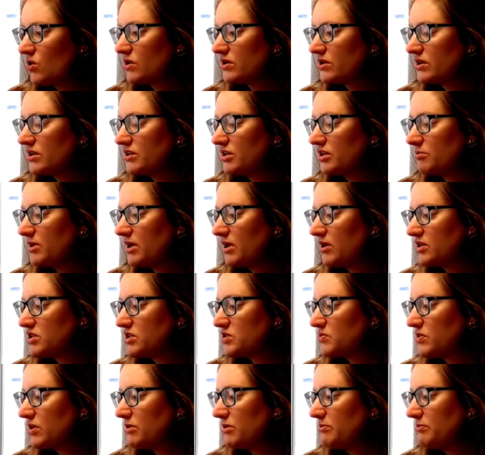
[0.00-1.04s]
or that their
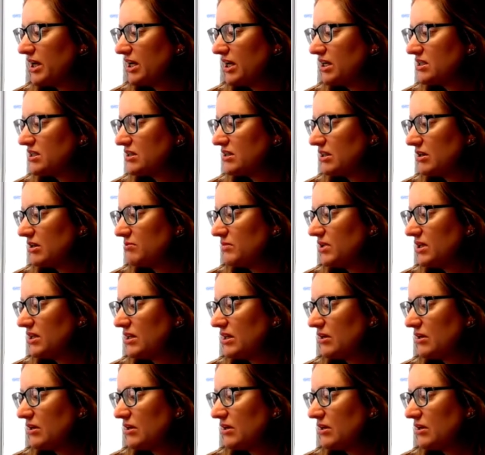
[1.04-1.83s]
parents will abandon them